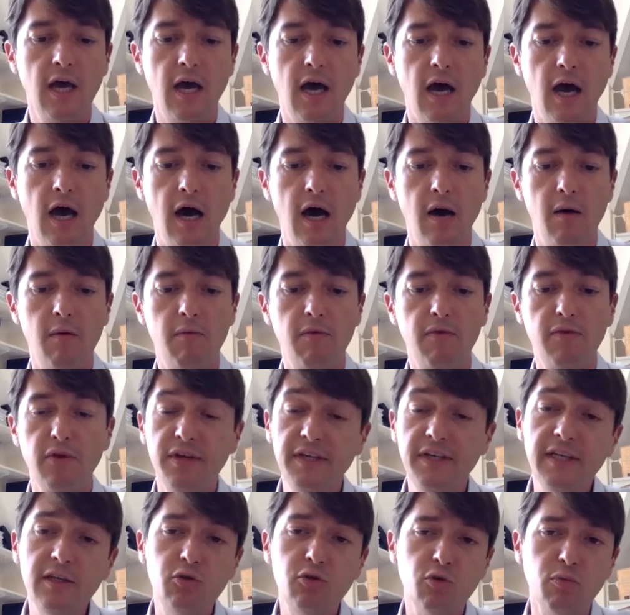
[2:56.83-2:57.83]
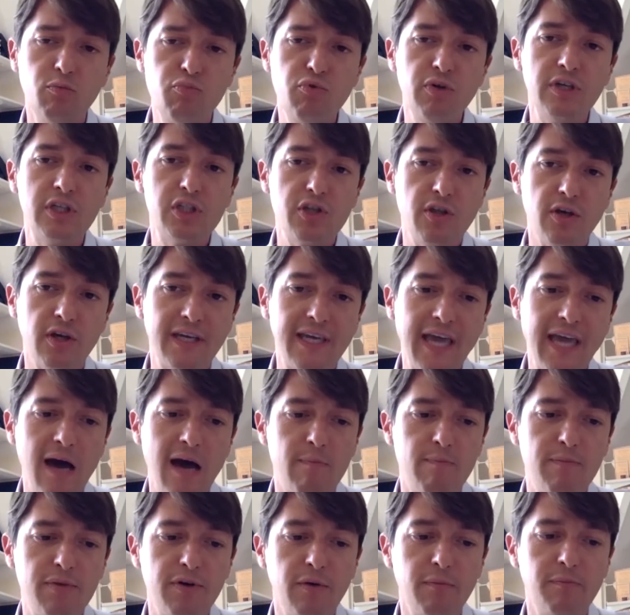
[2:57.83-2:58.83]
uh, the need to bridge the
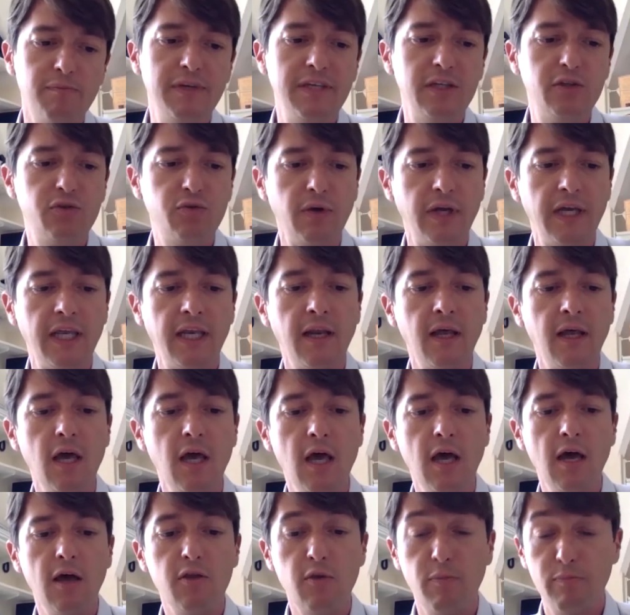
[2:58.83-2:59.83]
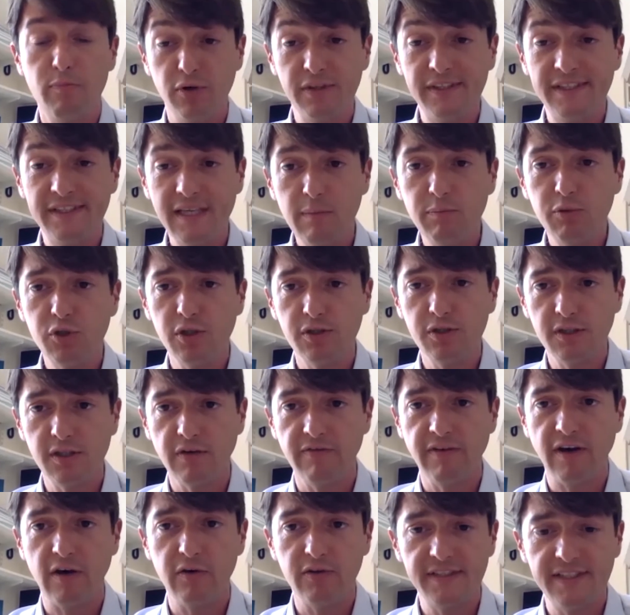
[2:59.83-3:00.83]
gap between the perceptions of
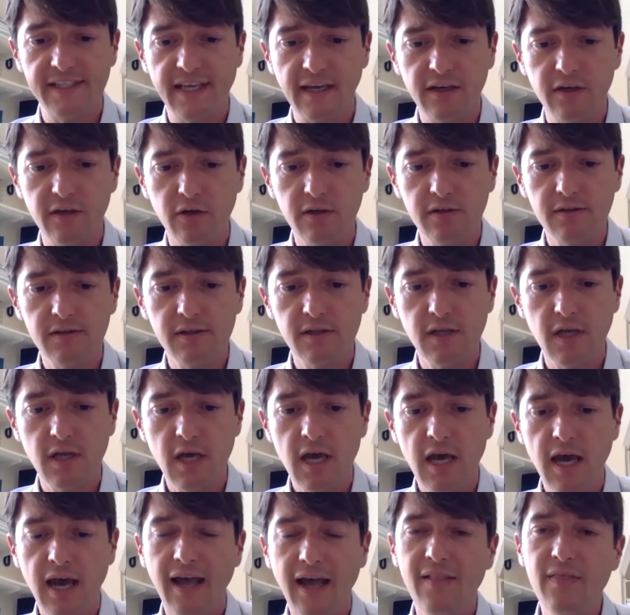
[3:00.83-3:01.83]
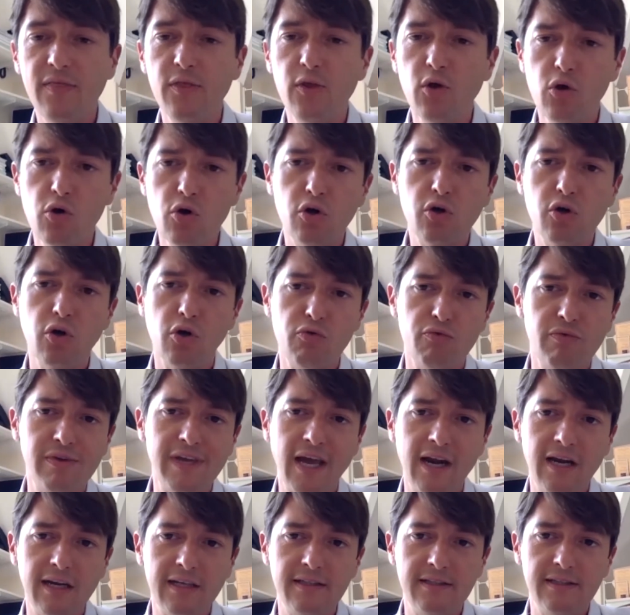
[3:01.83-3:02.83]
outsiders and the local
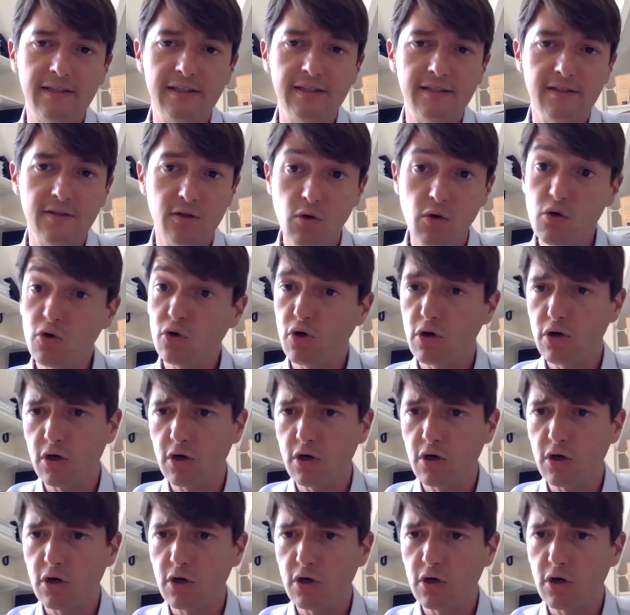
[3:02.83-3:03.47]
realities, the local